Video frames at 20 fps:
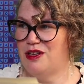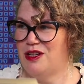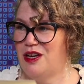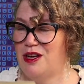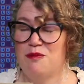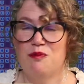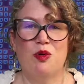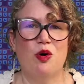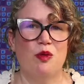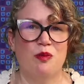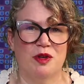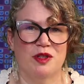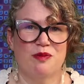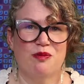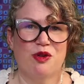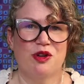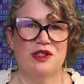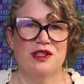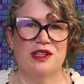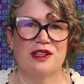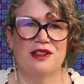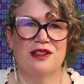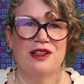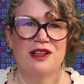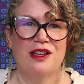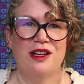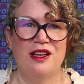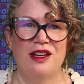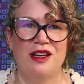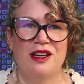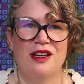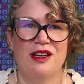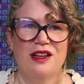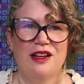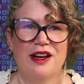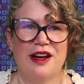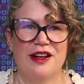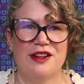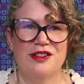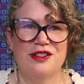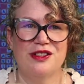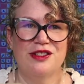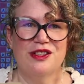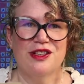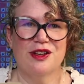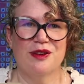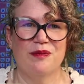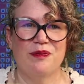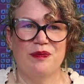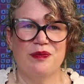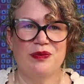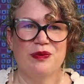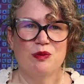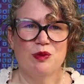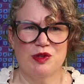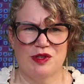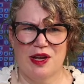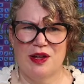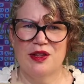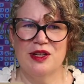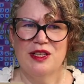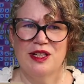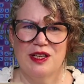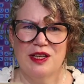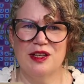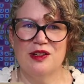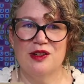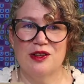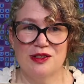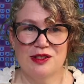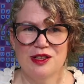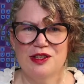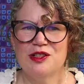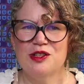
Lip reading: paupers' prison, and which is how they did it in those days.